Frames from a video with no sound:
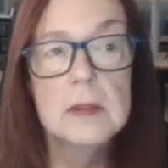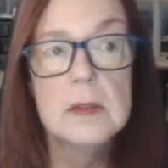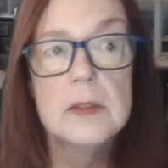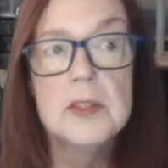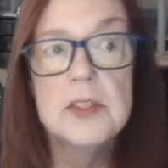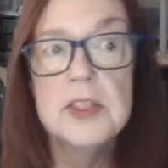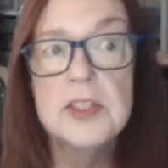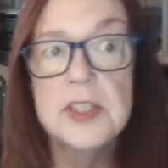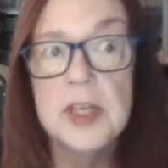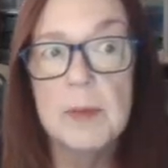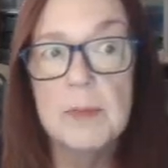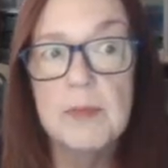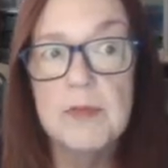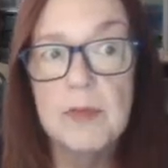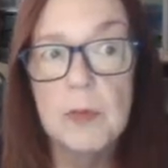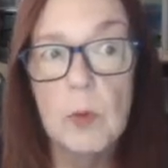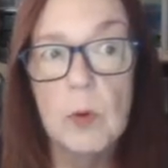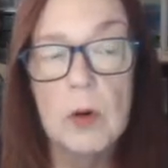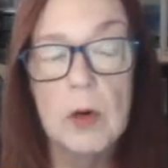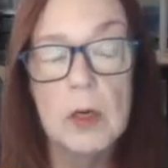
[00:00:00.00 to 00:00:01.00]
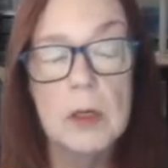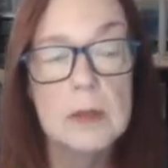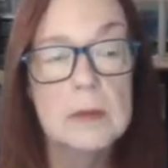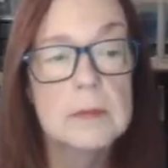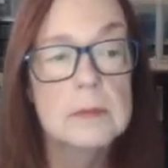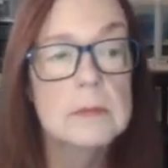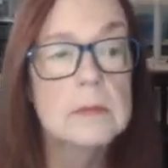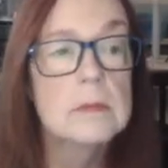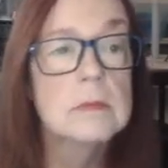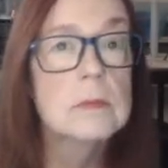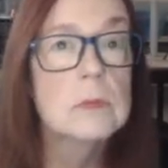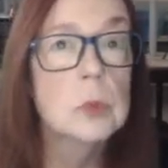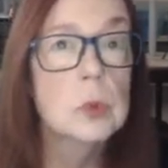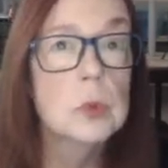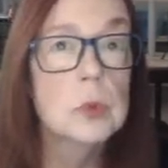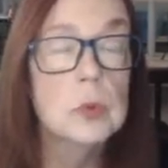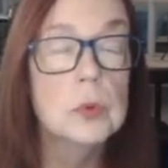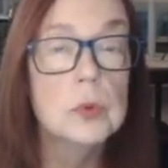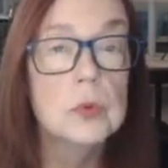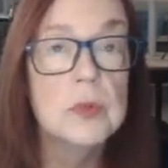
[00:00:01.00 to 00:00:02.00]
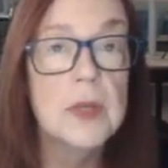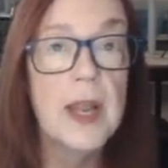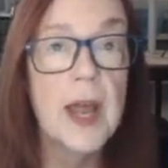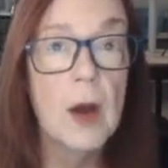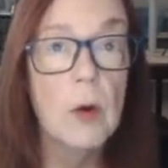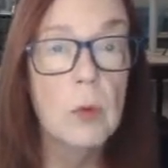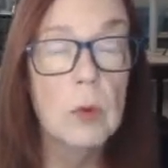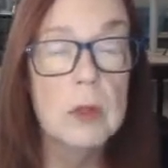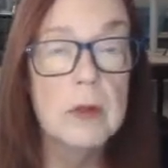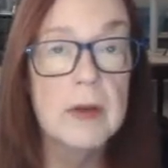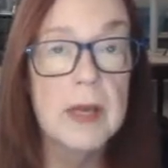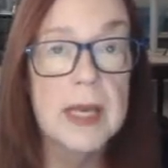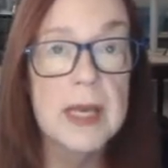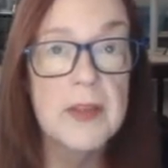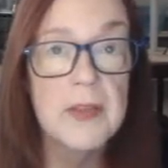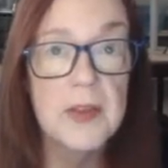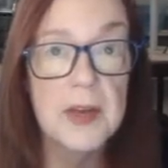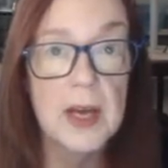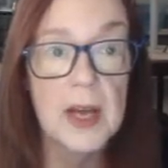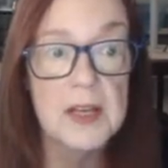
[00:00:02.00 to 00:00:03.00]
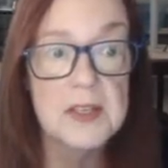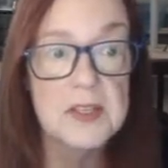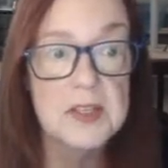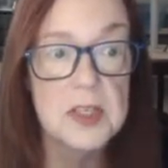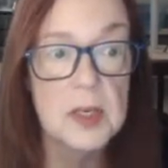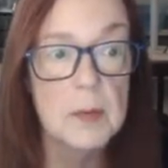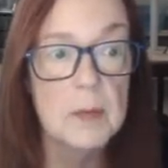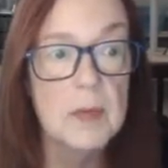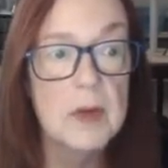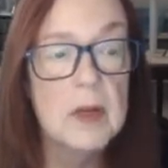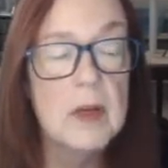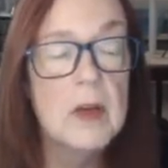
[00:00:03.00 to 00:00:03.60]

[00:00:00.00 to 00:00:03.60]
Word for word: Step four, Ooh, now we're looking at the custom.